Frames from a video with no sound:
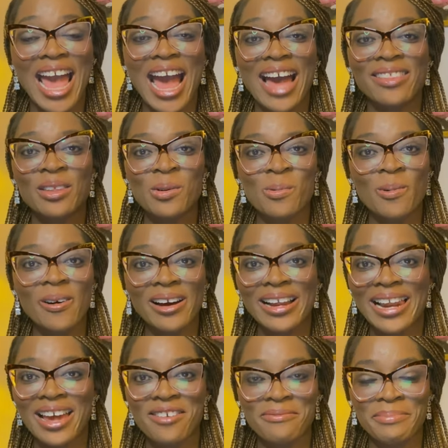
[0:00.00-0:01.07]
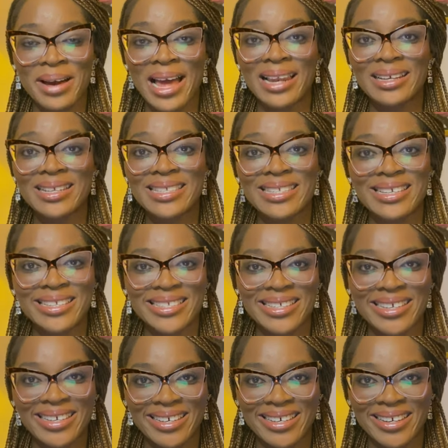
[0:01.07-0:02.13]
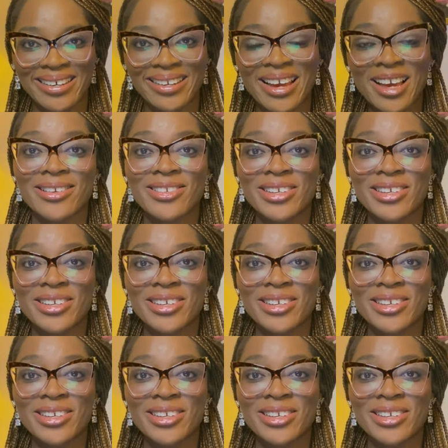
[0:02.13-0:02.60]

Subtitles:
and the work-life balance is good.